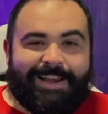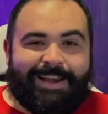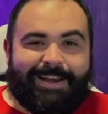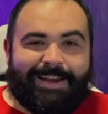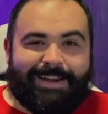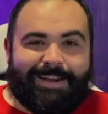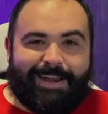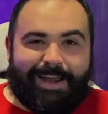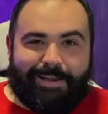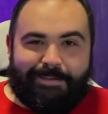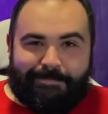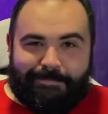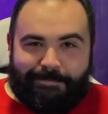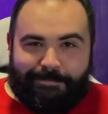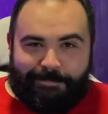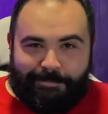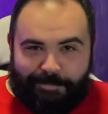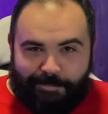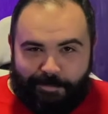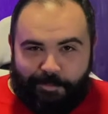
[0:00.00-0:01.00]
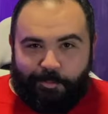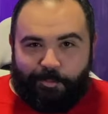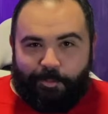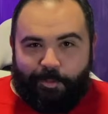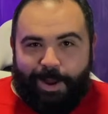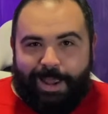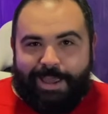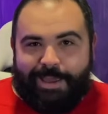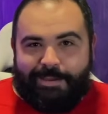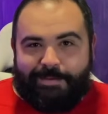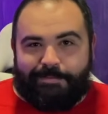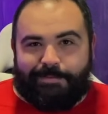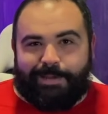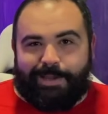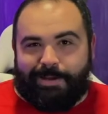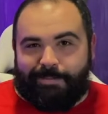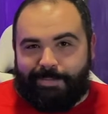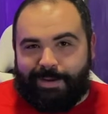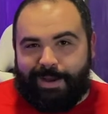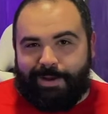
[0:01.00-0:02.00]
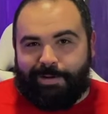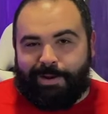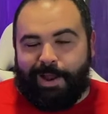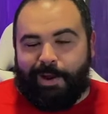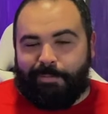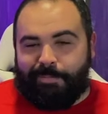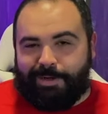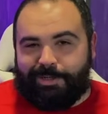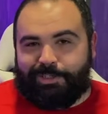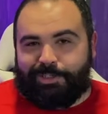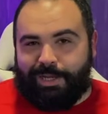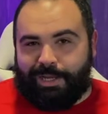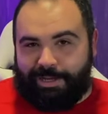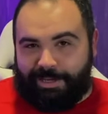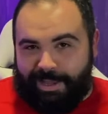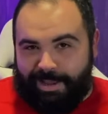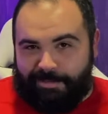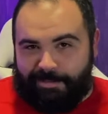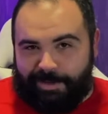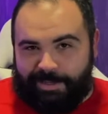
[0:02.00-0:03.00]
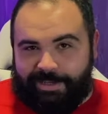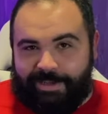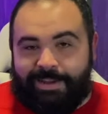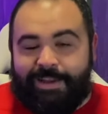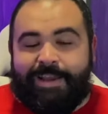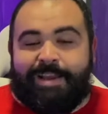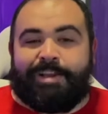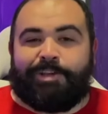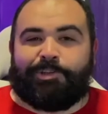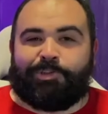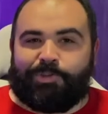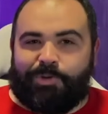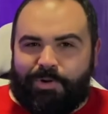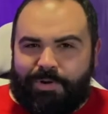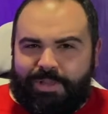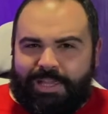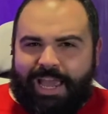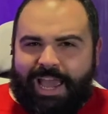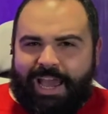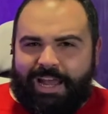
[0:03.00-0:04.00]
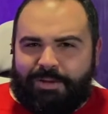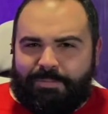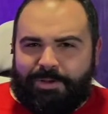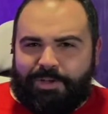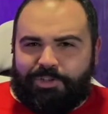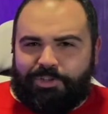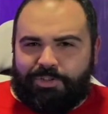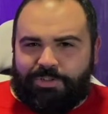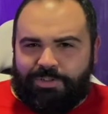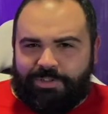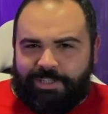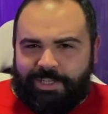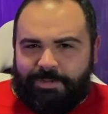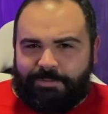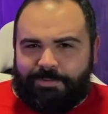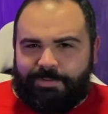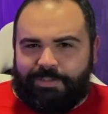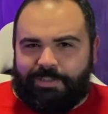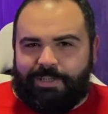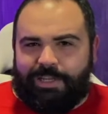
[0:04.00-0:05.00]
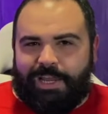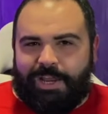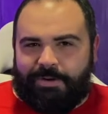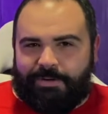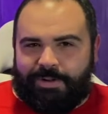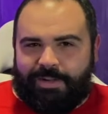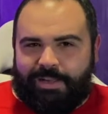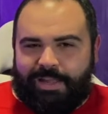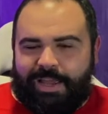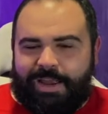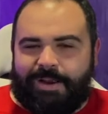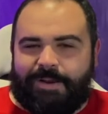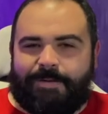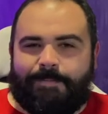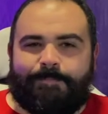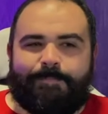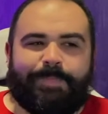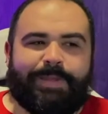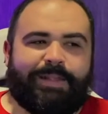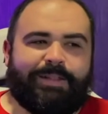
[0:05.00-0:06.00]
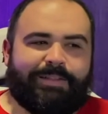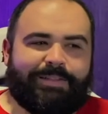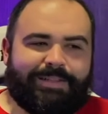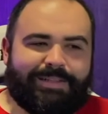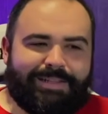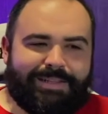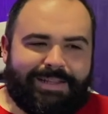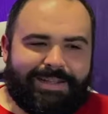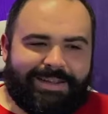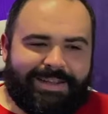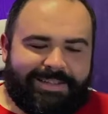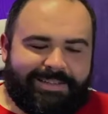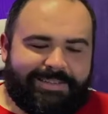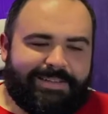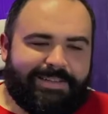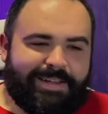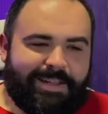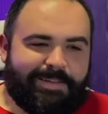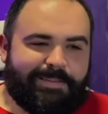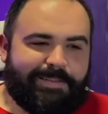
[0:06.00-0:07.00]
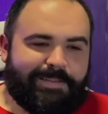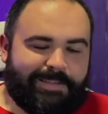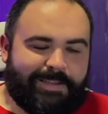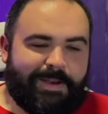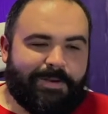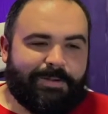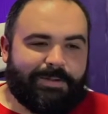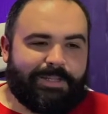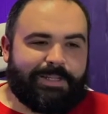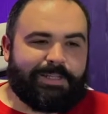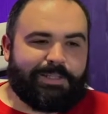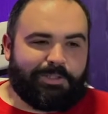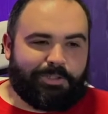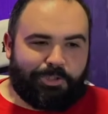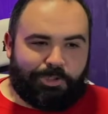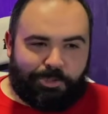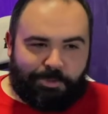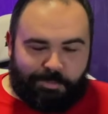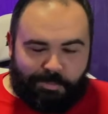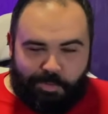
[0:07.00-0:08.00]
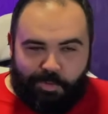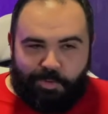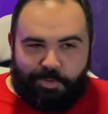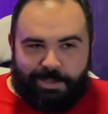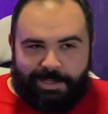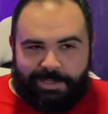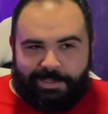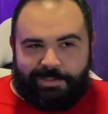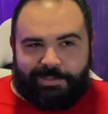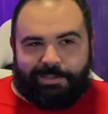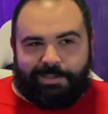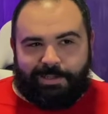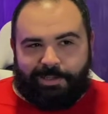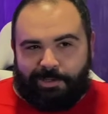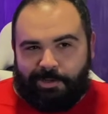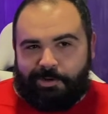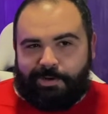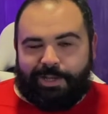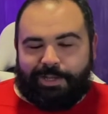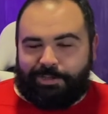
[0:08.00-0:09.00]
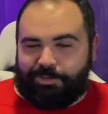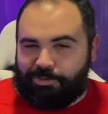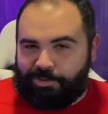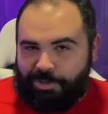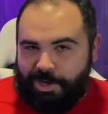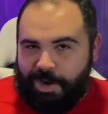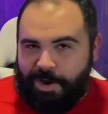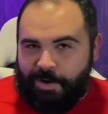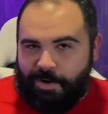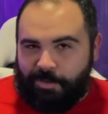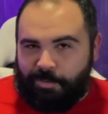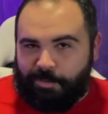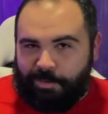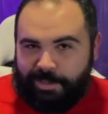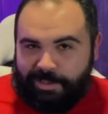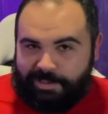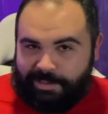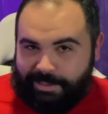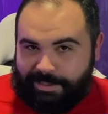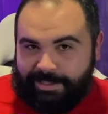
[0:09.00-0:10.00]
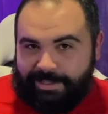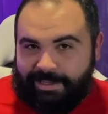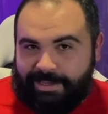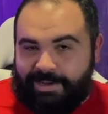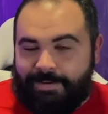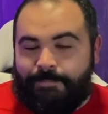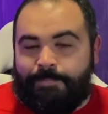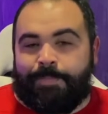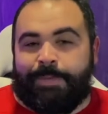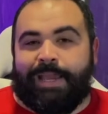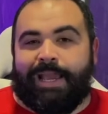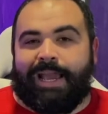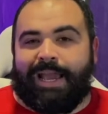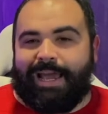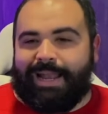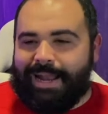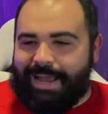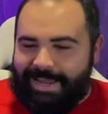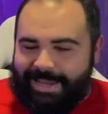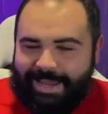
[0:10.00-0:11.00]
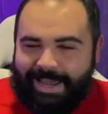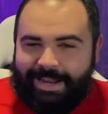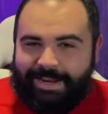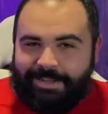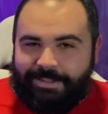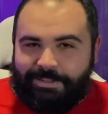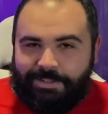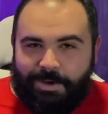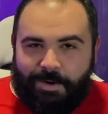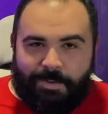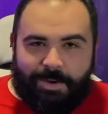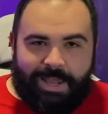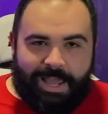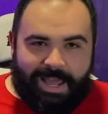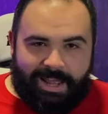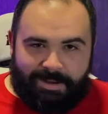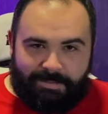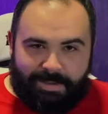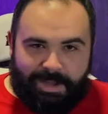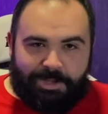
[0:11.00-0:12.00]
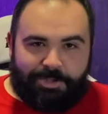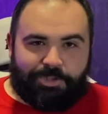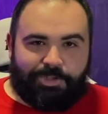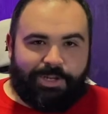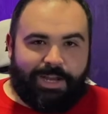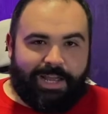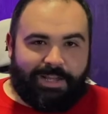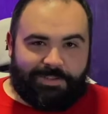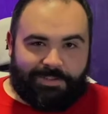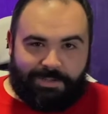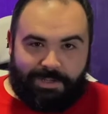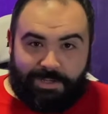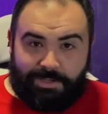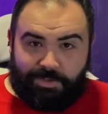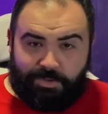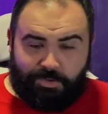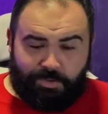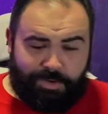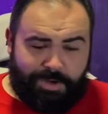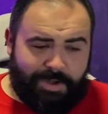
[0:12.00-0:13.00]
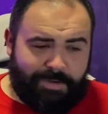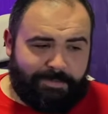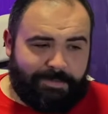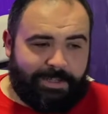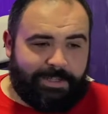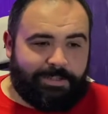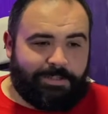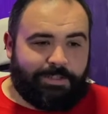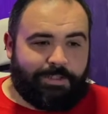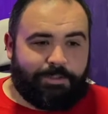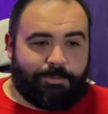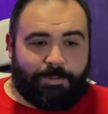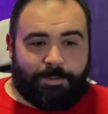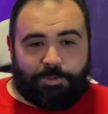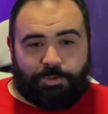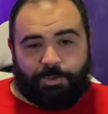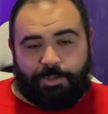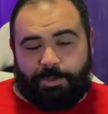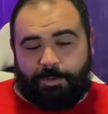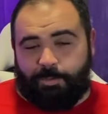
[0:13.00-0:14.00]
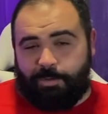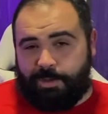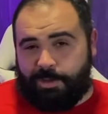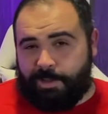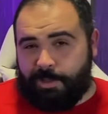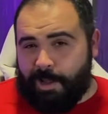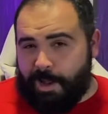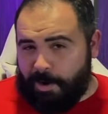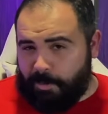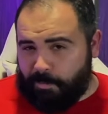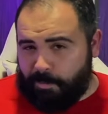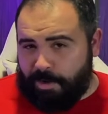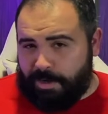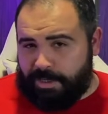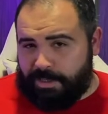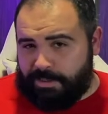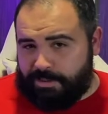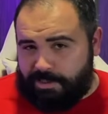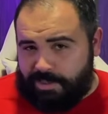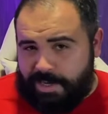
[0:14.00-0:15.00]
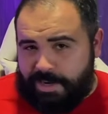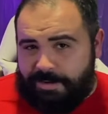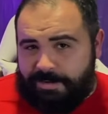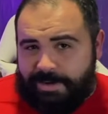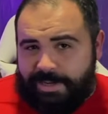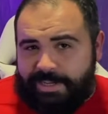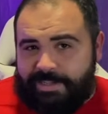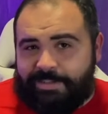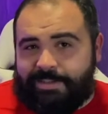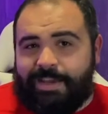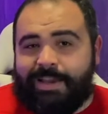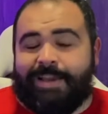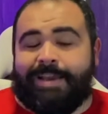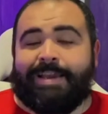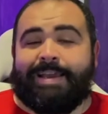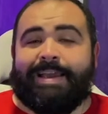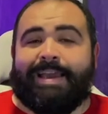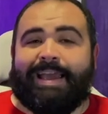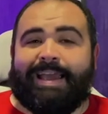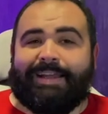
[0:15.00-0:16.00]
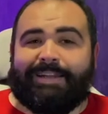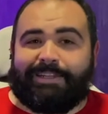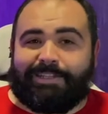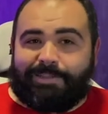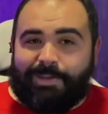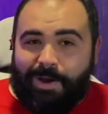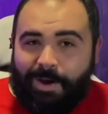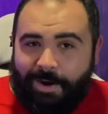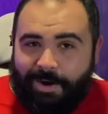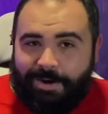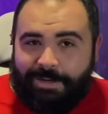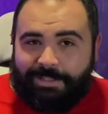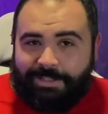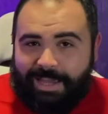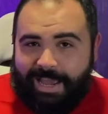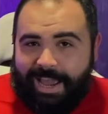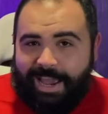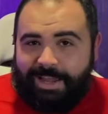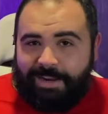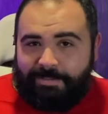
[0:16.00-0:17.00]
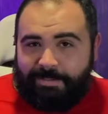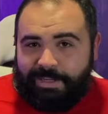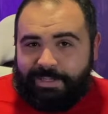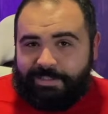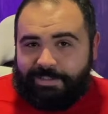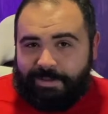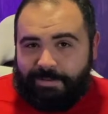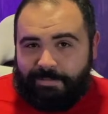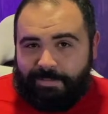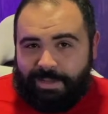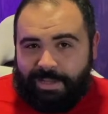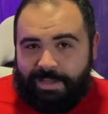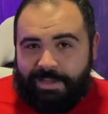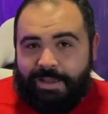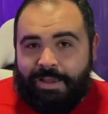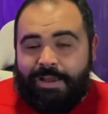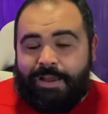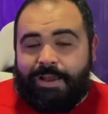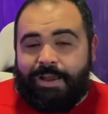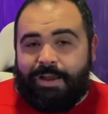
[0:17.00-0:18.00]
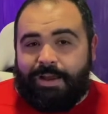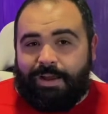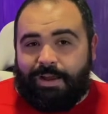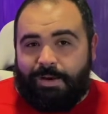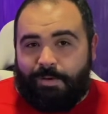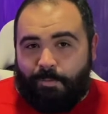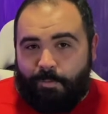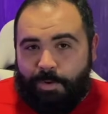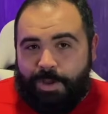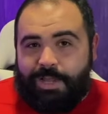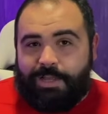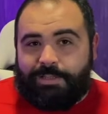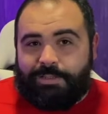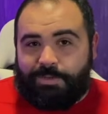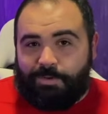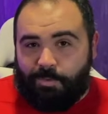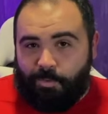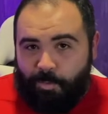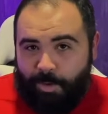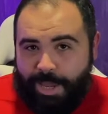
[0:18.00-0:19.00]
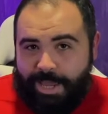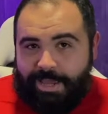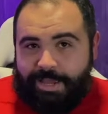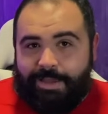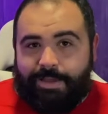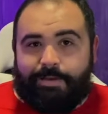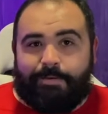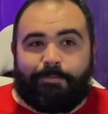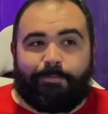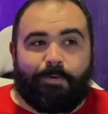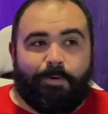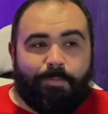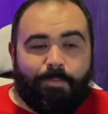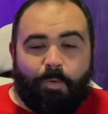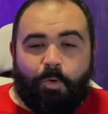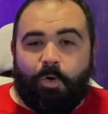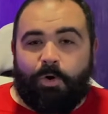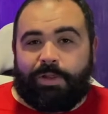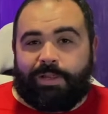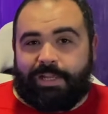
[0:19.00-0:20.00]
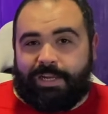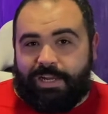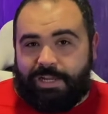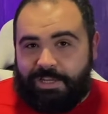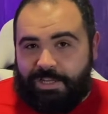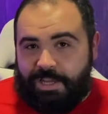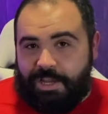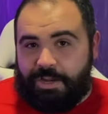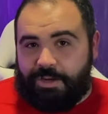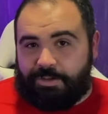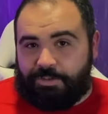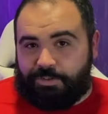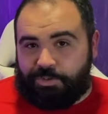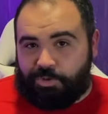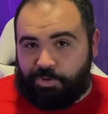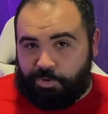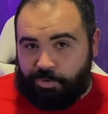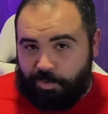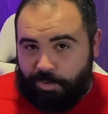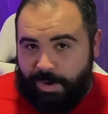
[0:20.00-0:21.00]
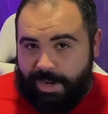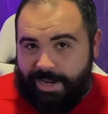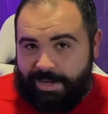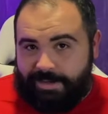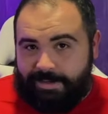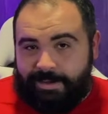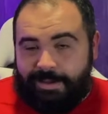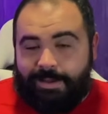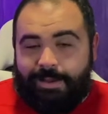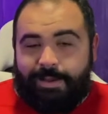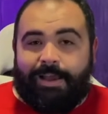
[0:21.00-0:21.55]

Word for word: I've raved about how much I love it. Sure, the animation dips here and there. It isn't necessarily the smoothest looking show recently, and I get it. Toei Animation has a history of this, especially with long-running series, and it's hard to animate something week to week for more than a year straight.